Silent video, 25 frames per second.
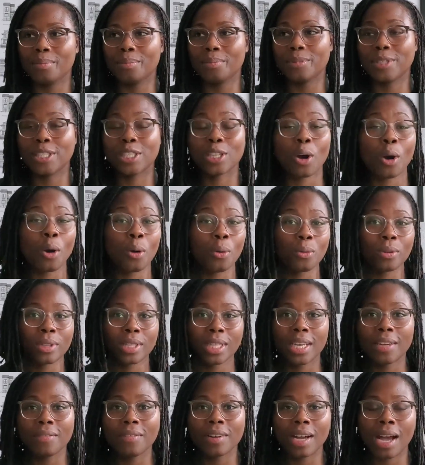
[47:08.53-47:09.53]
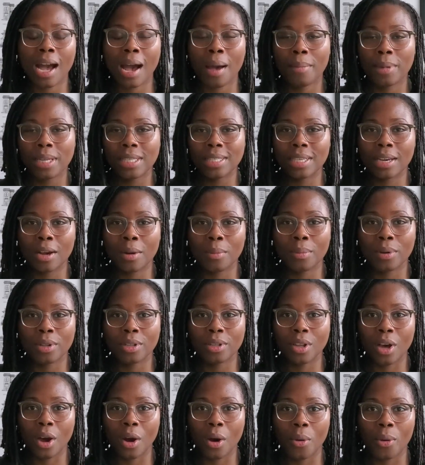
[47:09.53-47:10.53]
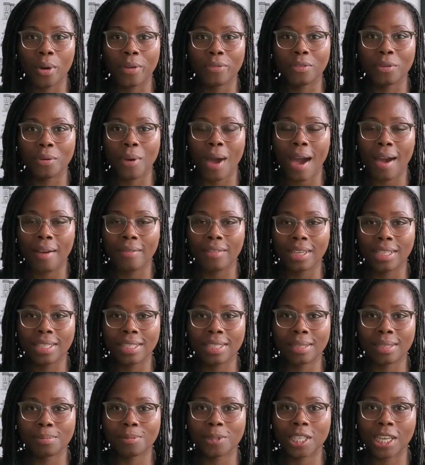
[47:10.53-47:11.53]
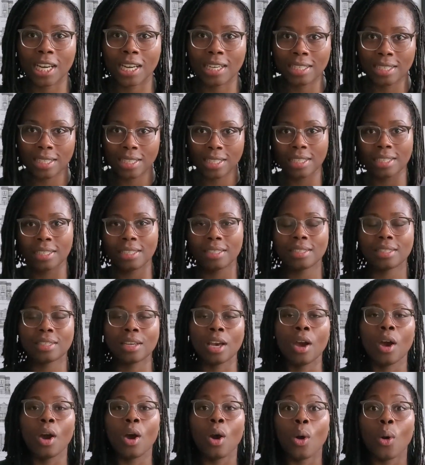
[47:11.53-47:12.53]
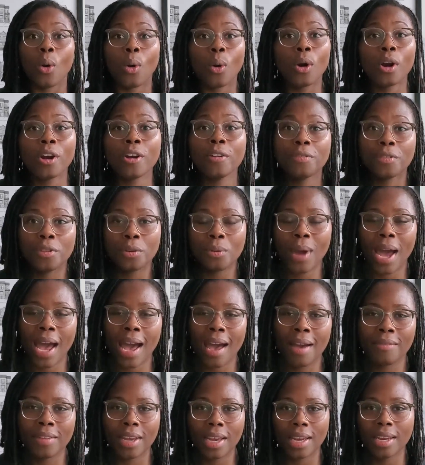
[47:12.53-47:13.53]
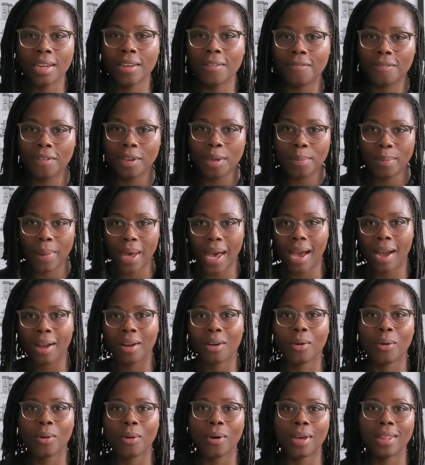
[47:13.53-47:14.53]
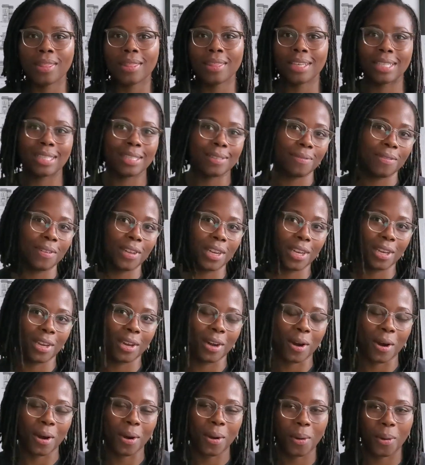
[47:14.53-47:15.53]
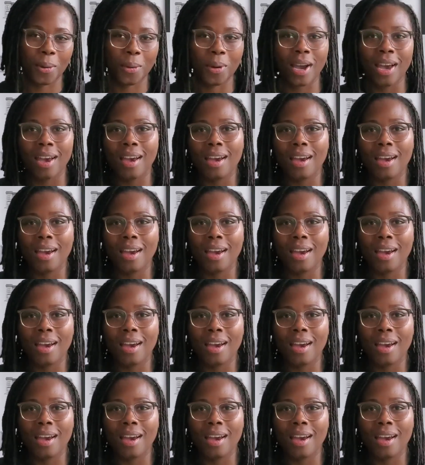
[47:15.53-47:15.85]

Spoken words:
So leave a comment down below if you have any suggestions, or if you have any feedback on this video.